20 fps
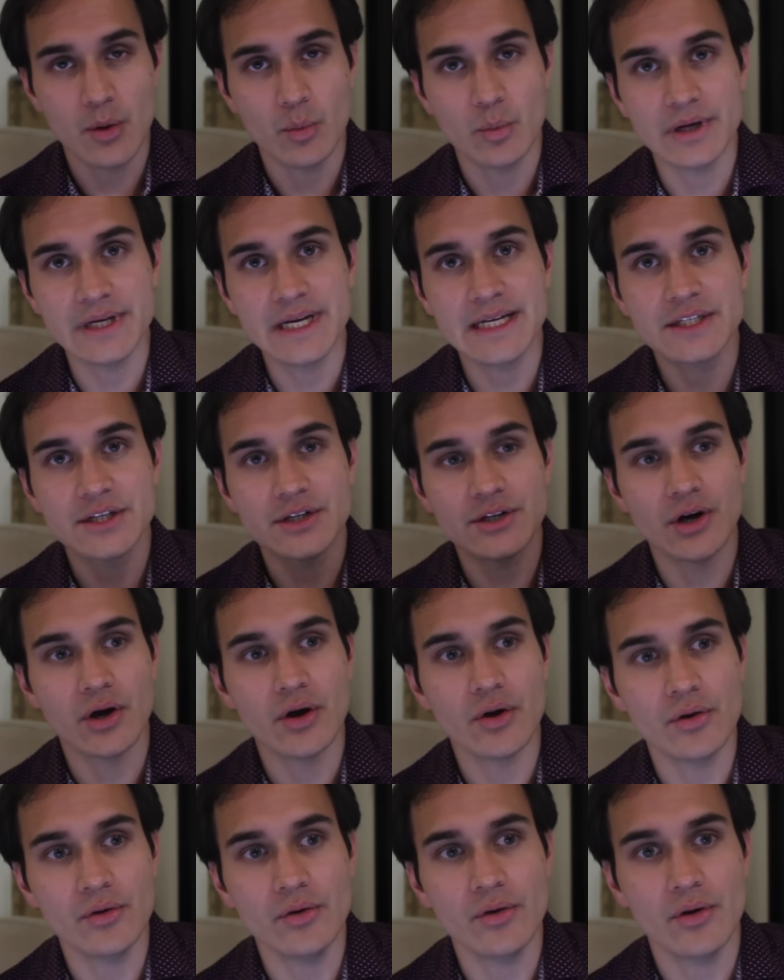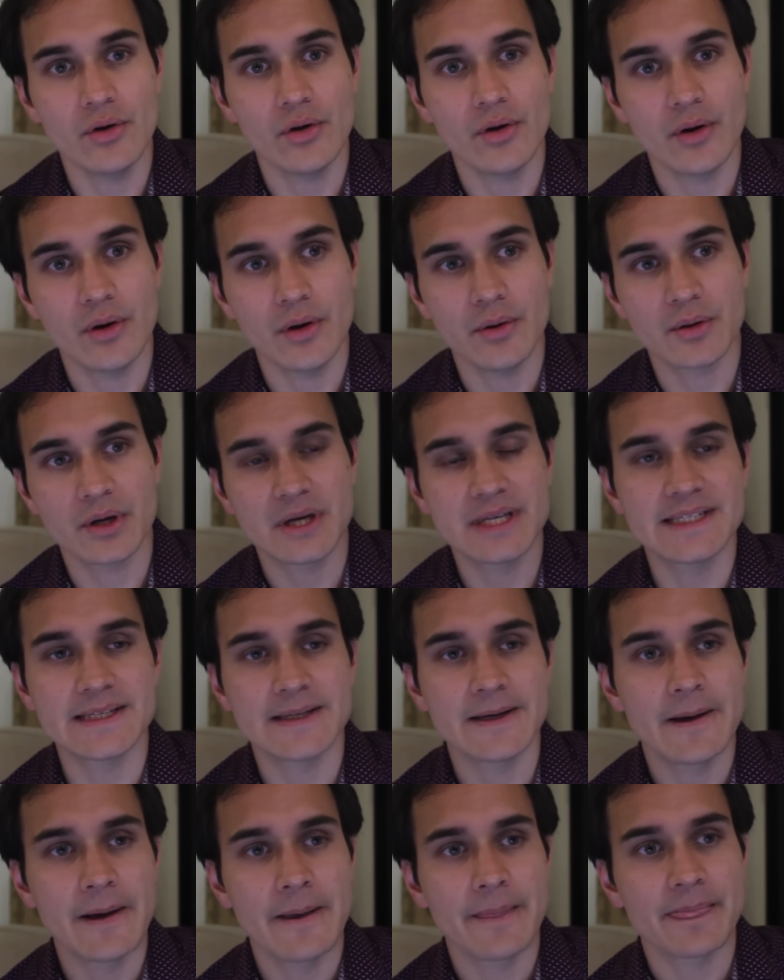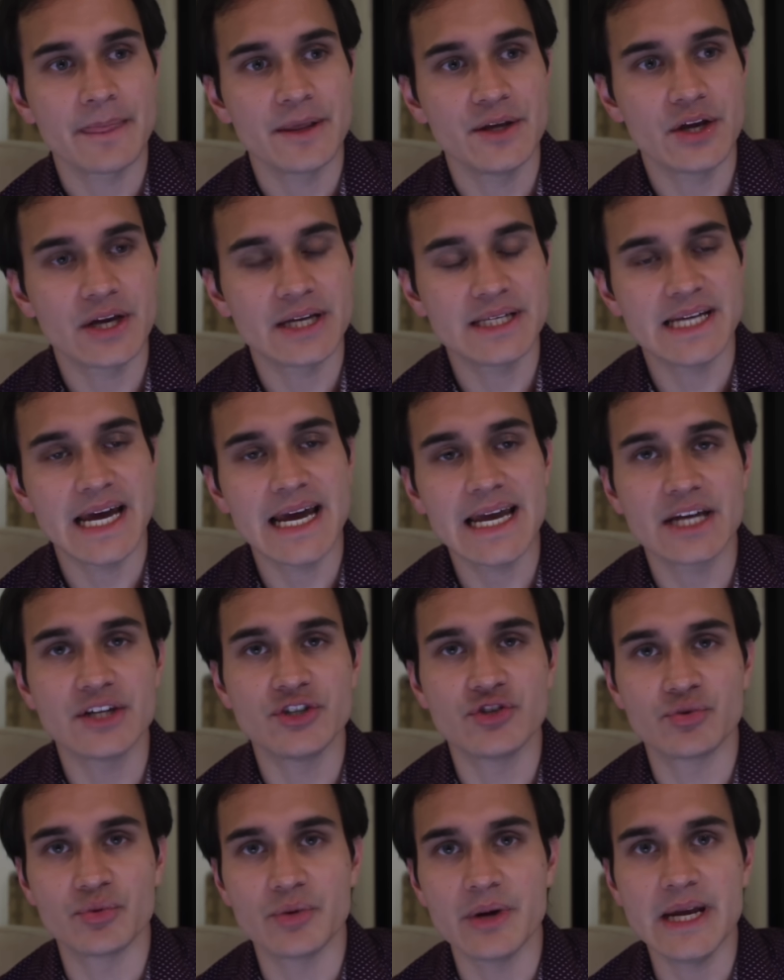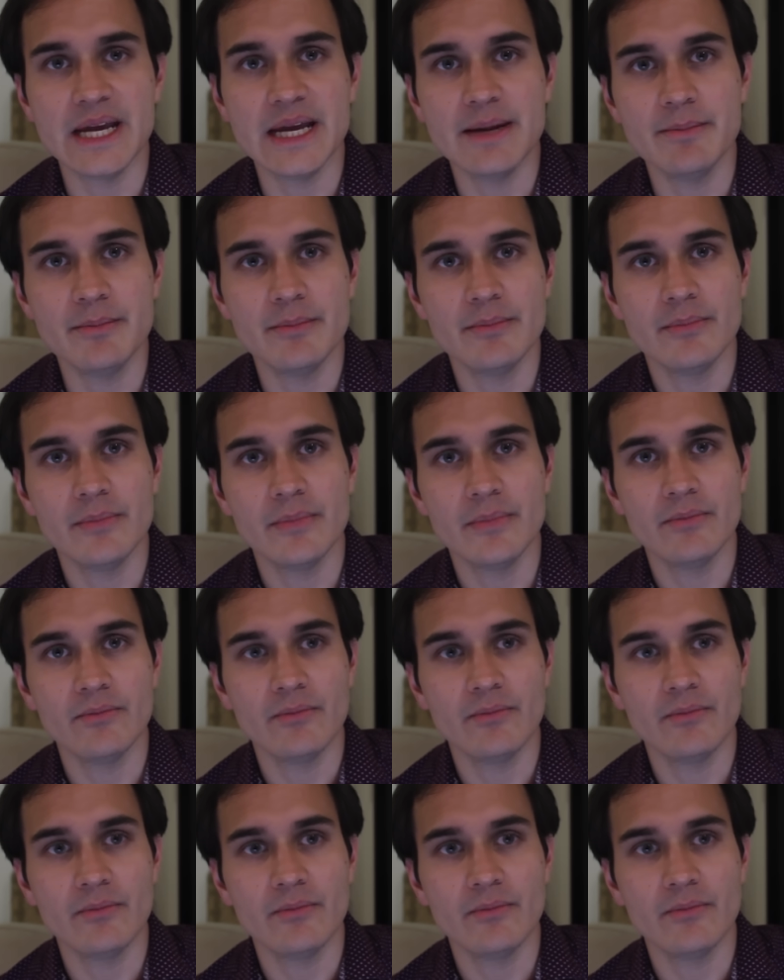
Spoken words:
We need to know, because you can take a dream